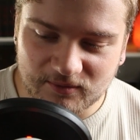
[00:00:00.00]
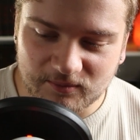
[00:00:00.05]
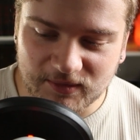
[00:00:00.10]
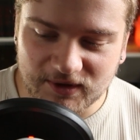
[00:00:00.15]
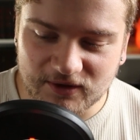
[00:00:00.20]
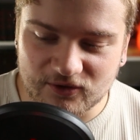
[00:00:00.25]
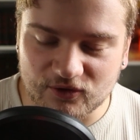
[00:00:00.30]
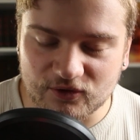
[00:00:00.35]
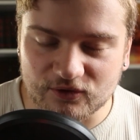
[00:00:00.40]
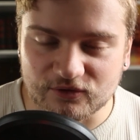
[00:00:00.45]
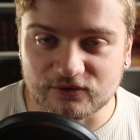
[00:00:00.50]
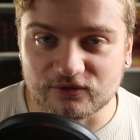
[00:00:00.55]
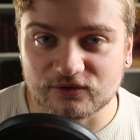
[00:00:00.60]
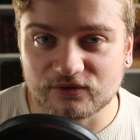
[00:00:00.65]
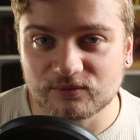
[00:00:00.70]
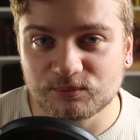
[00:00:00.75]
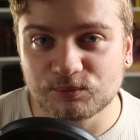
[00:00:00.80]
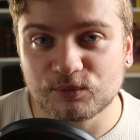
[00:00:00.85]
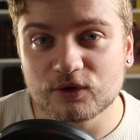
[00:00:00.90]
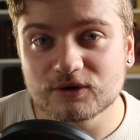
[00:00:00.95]

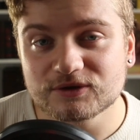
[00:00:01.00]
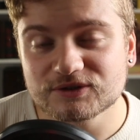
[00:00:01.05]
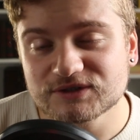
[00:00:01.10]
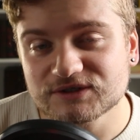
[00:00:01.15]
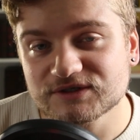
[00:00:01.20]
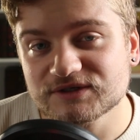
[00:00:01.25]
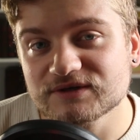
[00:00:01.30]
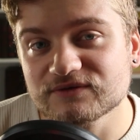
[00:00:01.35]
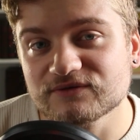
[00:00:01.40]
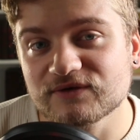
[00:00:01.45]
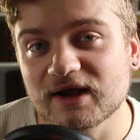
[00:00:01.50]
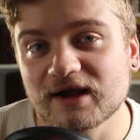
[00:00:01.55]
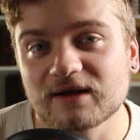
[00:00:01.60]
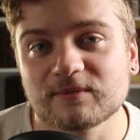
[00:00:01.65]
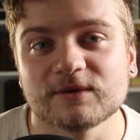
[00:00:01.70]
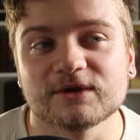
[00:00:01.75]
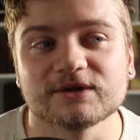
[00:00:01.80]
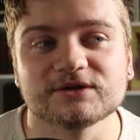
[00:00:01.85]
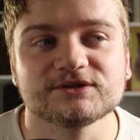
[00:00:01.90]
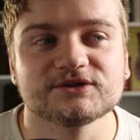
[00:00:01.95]
Because positive
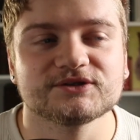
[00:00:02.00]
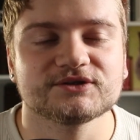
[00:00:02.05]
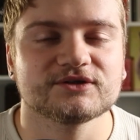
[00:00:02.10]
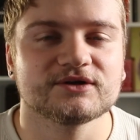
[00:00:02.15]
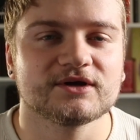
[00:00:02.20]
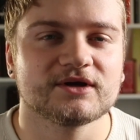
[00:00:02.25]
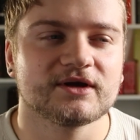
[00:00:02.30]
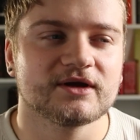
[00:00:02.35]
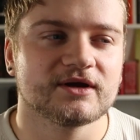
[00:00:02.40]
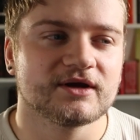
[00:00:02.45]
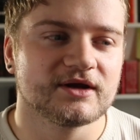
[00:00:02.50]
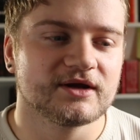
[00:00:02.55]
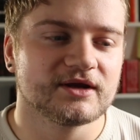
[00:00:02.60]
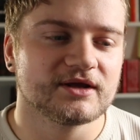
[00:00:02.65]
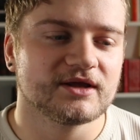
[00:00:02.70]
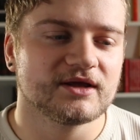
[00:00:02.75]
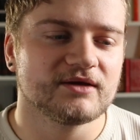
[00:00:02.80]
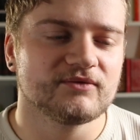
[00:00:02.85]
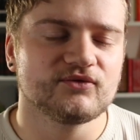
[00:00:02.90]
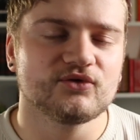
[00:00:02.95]
habits
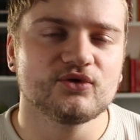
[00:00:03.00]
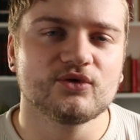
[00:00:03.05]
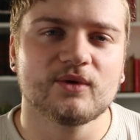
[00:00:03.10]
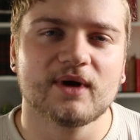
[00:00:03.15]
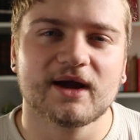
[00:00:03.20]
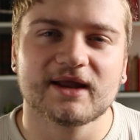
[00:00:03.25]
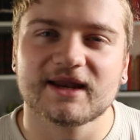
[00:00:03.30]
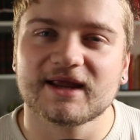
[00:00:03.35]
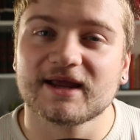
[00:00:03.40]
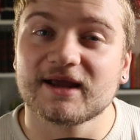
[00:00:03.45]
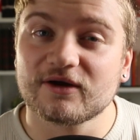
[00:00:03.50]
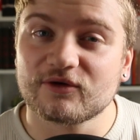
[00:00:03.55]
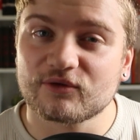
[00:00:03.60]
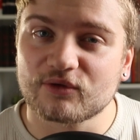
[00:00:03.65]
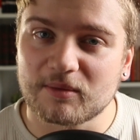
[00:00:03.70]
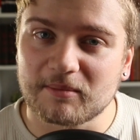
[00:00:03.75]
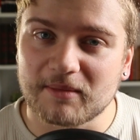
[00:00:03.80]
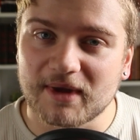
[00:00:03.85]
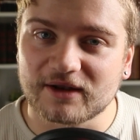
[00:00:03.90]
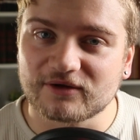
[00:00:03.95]
give you an
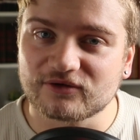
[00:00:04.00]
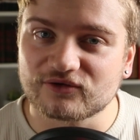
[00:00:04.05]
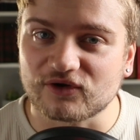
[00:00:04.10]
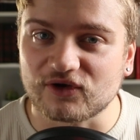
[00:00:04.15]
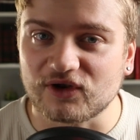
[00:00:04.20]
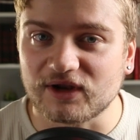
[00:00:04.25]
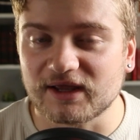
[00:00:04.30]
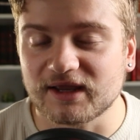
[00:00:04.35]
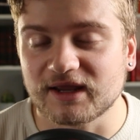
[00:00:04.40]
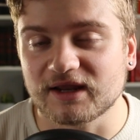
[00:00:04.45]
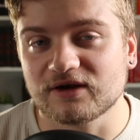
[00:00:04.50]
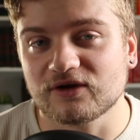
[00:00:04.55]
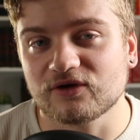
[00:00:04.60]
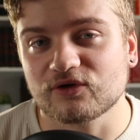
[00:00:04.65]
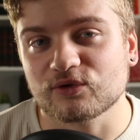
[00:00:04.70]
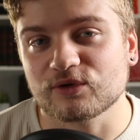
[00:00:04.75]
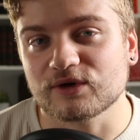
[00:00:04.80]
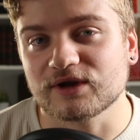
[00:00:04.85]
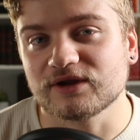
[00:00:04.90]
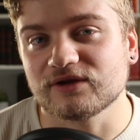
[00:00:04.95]
incremental
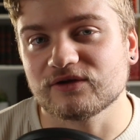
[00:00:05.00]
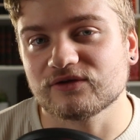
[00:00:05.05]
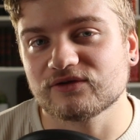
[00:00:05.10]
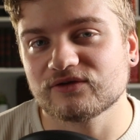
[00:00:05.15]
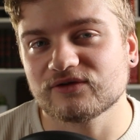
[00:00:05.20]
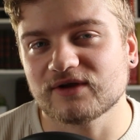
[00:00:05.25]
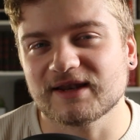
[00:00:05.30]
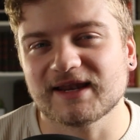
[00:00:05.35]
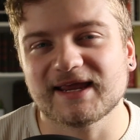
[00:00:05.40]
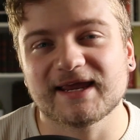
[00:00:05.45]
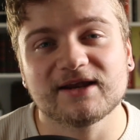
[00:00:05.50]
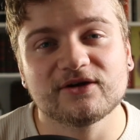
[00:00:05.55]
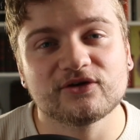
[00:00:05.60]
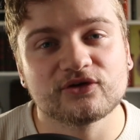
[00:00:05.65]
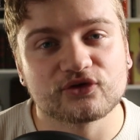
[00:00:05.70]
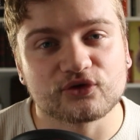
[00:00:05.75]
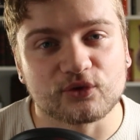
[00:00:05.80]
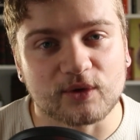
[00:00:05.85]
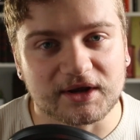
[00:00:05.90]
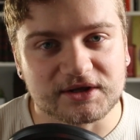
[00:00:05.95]
increase, an
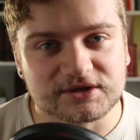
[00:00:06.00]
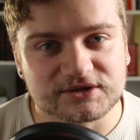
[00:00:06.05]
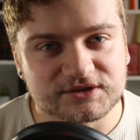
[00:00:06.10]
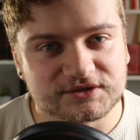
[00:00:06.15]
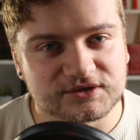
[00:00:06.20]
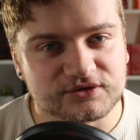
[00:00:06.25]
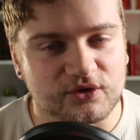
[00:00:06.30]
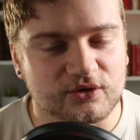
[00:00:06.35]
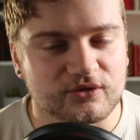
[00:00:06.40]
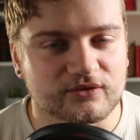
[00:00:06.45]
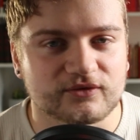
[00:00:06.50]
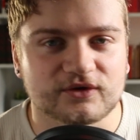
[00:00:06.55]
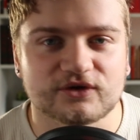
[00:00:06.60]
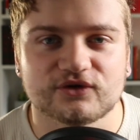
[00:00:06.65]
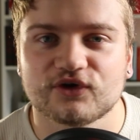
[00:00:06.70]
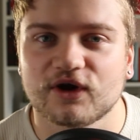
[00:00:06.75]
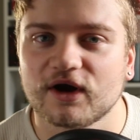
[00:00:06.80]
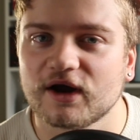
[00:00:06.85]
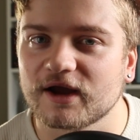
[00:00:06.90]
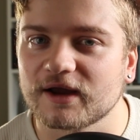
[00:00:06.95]
interest over
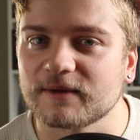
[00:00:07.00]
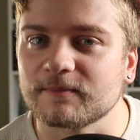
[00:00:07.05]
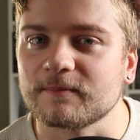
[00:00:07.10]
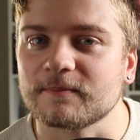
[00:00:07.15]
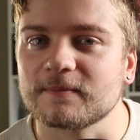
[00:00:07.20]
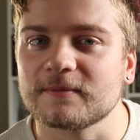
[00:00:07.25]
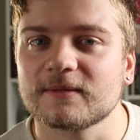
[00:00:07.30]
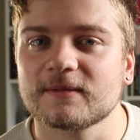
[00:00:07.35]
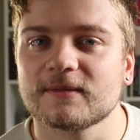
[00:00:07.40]
time.